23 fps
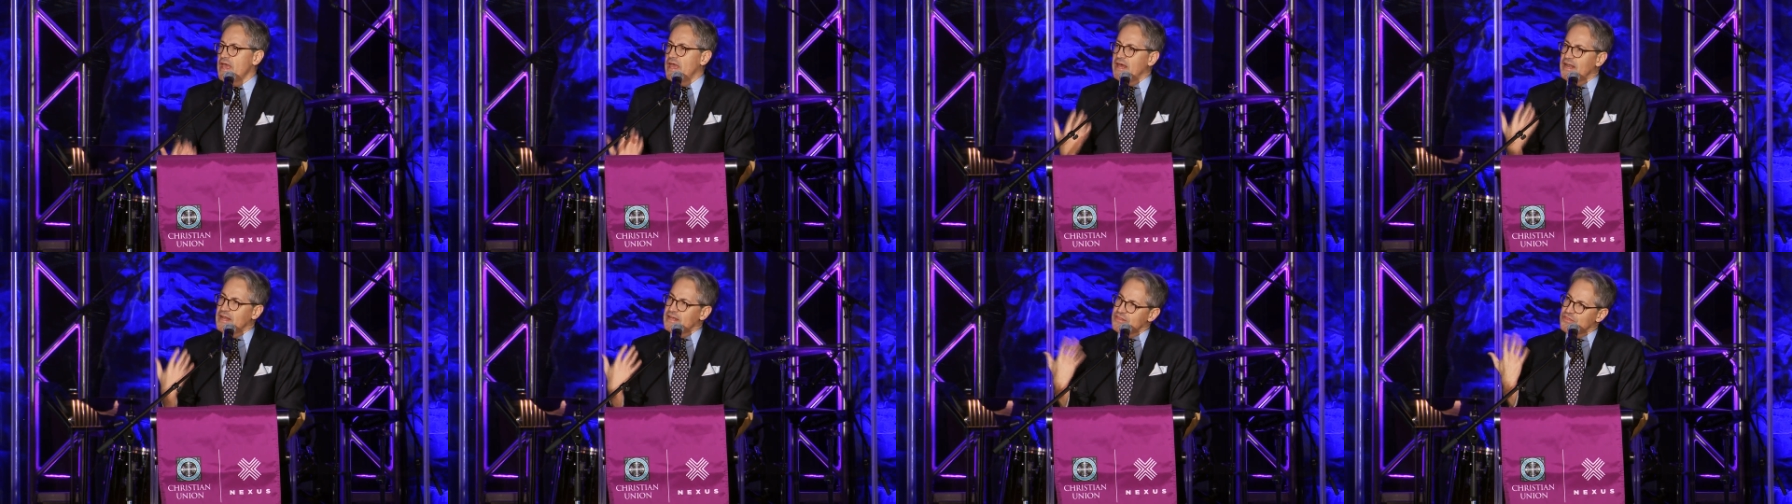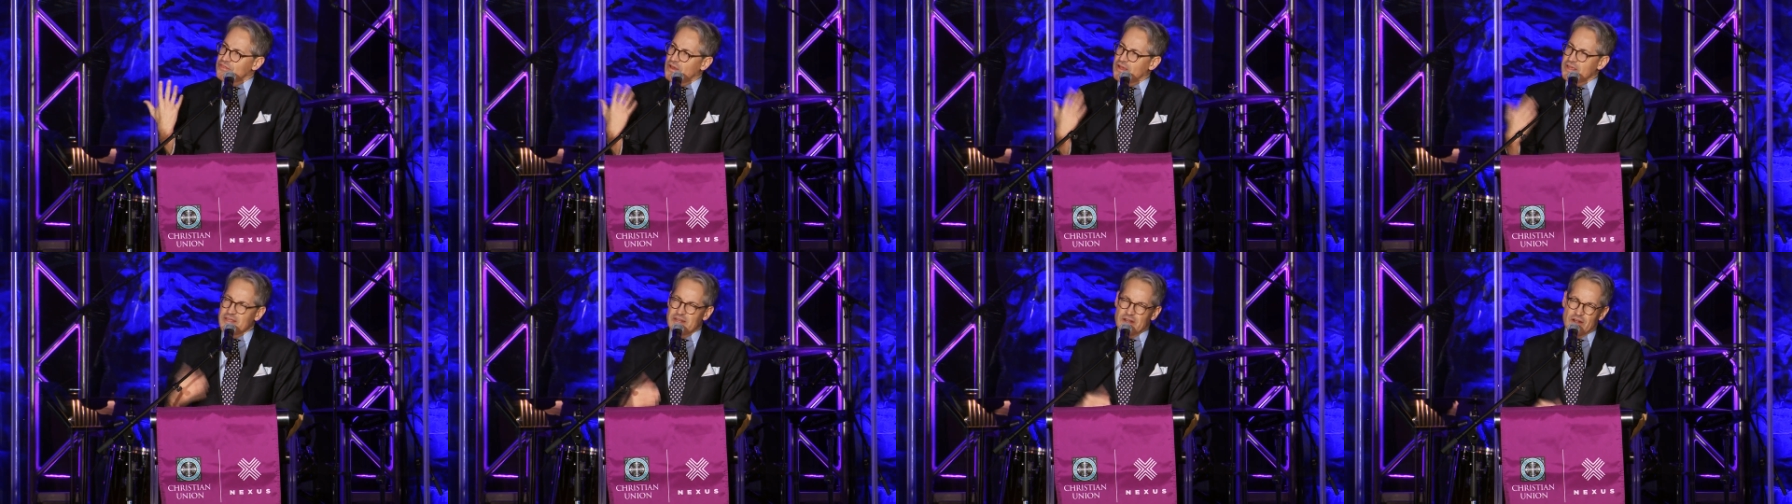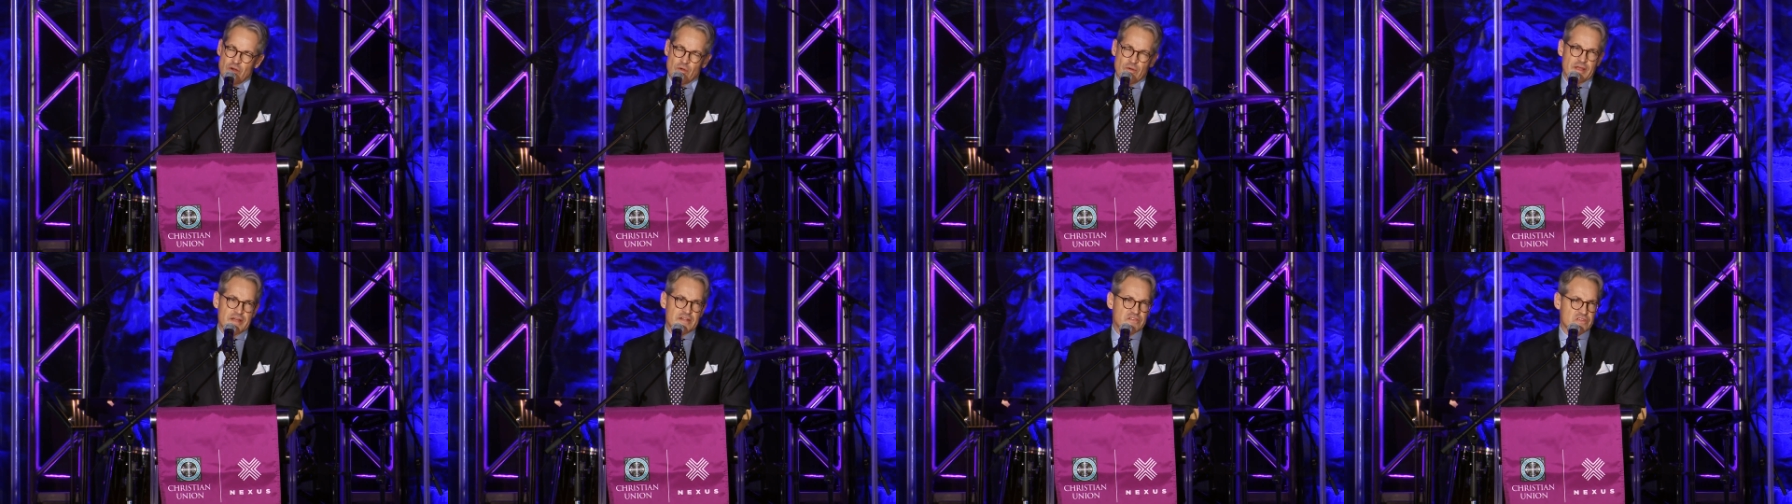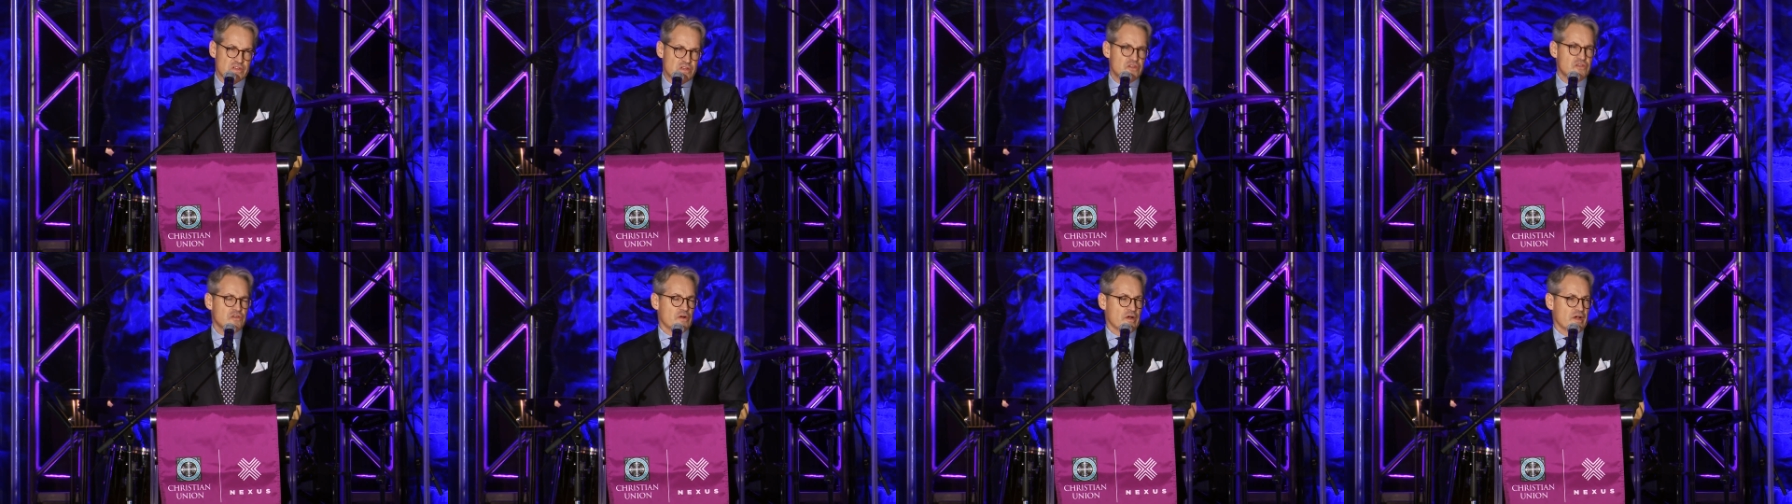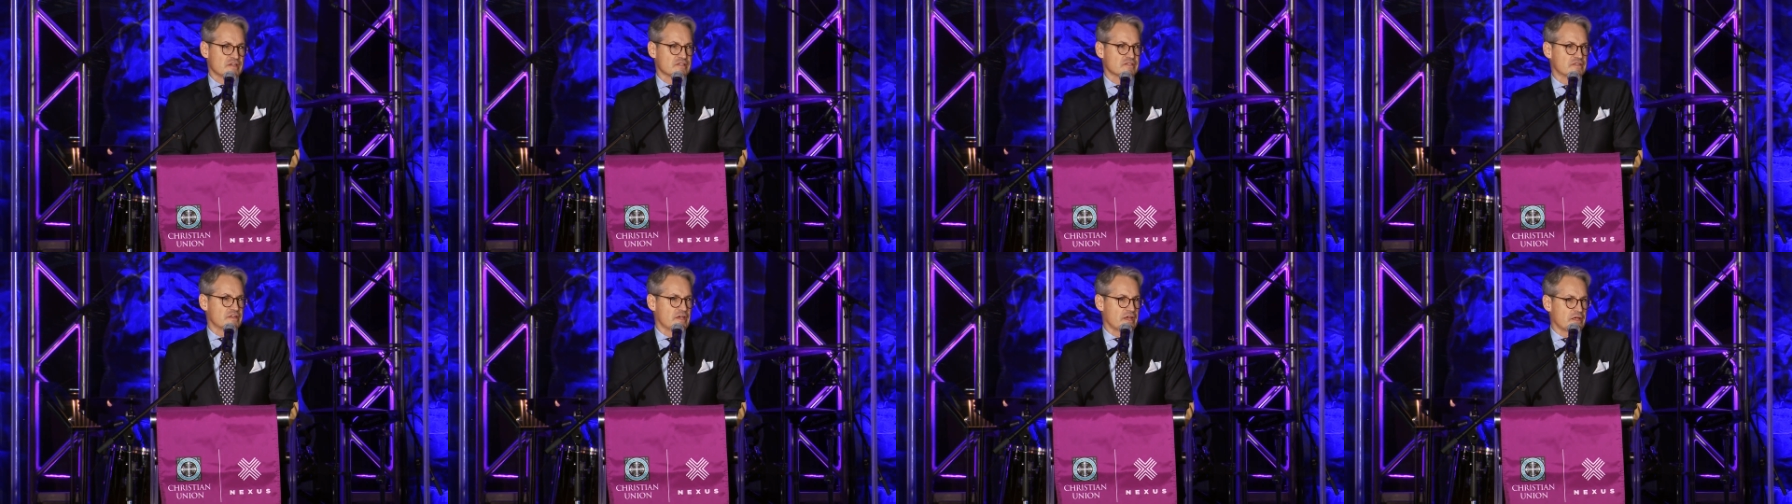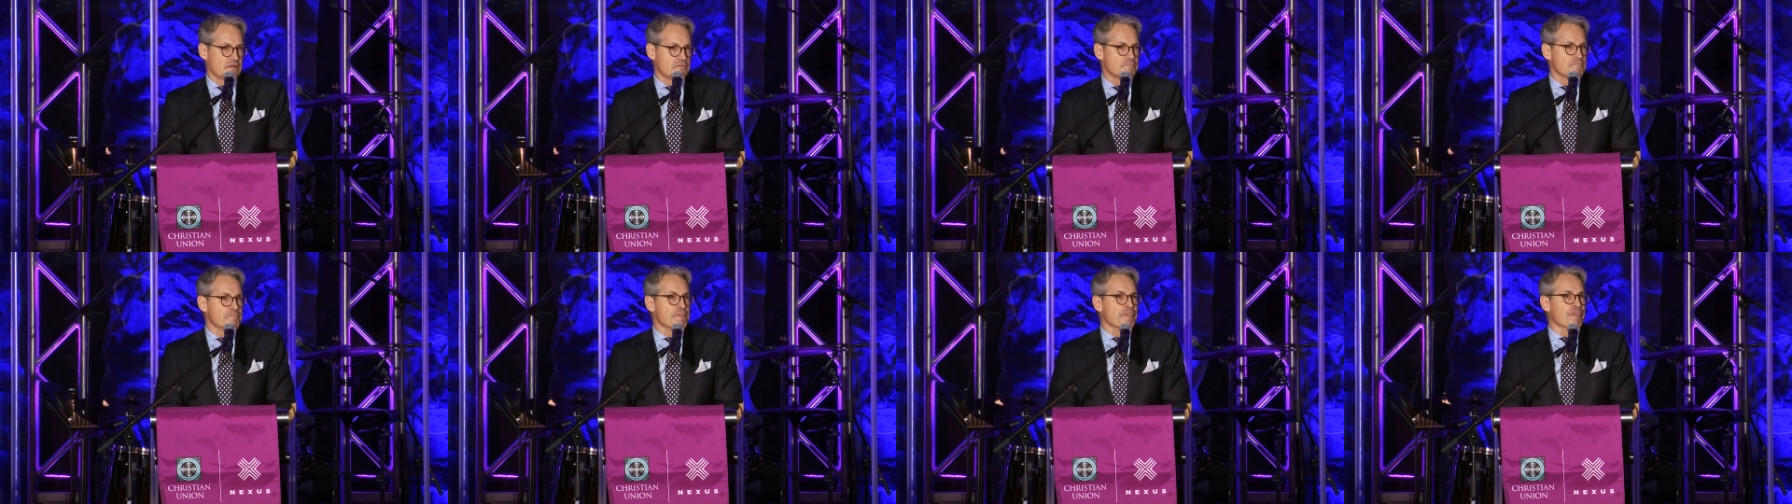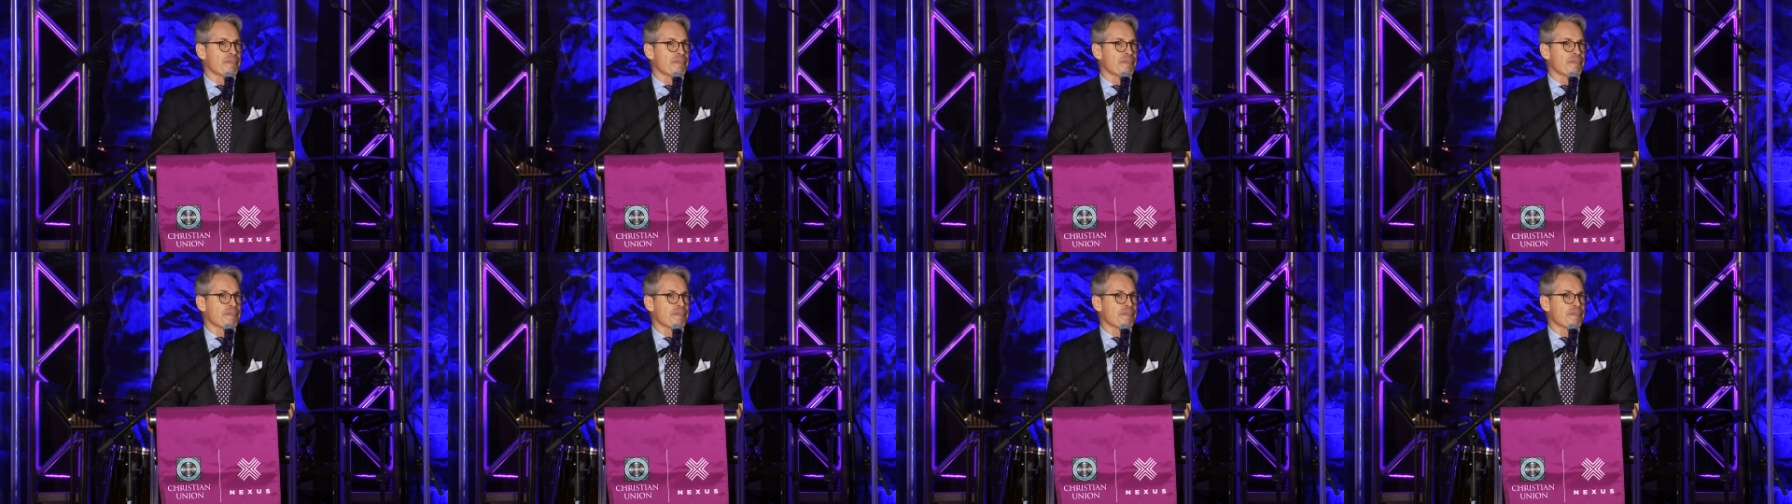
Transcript: And I thought, you know, it's interesting.